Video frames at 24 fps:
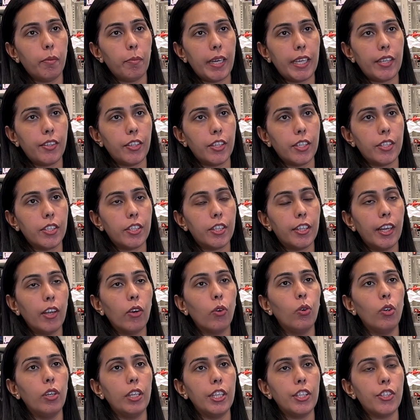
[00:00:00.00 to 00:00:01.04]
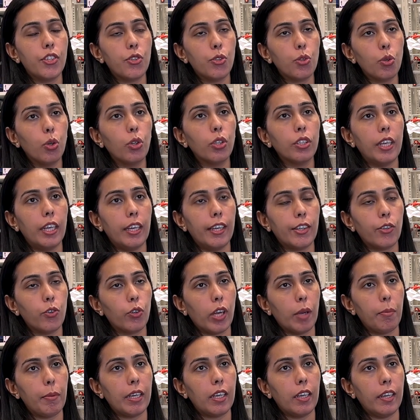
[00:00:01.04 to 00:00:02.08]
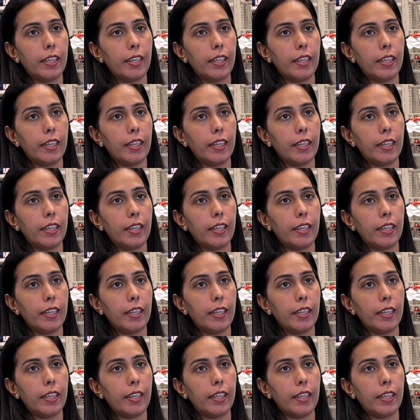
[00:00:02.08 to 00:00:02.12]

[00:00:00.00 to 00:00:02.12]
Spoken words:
batteries. They only store the electrochemical